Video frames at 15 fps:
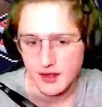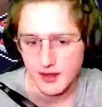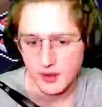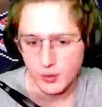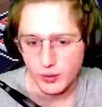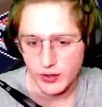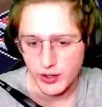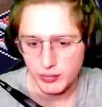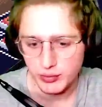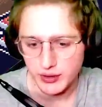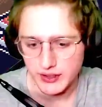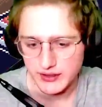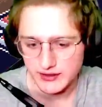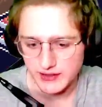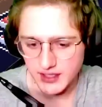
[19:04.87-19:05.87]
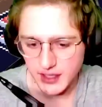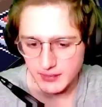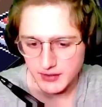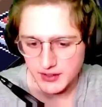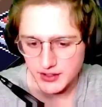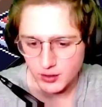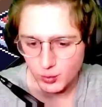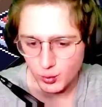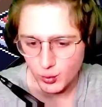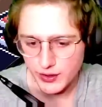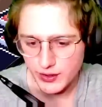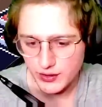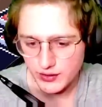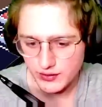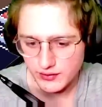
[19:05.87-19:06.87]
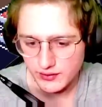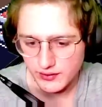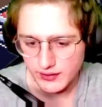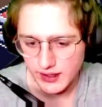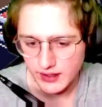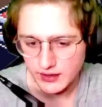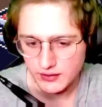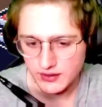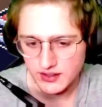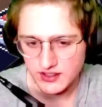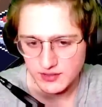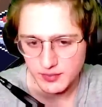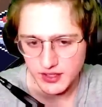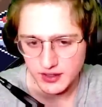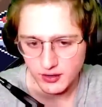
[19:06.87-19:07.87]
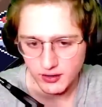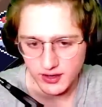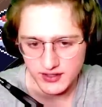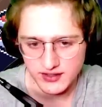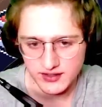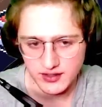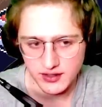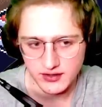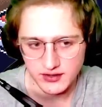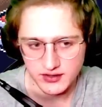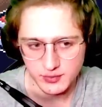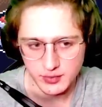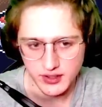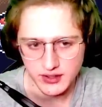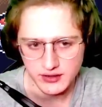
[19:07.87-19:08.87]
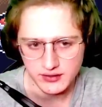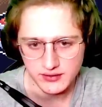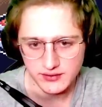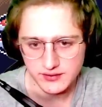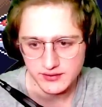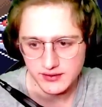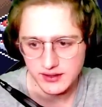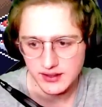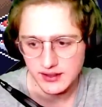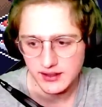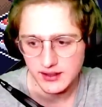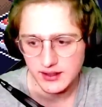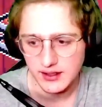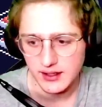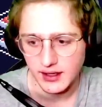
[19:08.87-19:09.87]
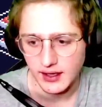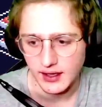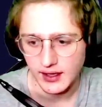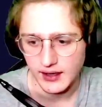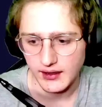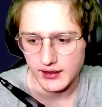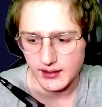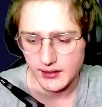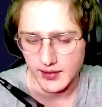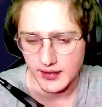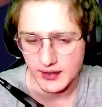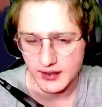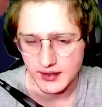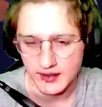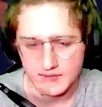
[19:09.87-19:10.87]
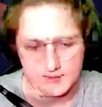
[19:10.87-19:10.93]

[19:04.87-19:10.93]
We are playing this game. There's a wheel that you can spend crests on to spin. And uh,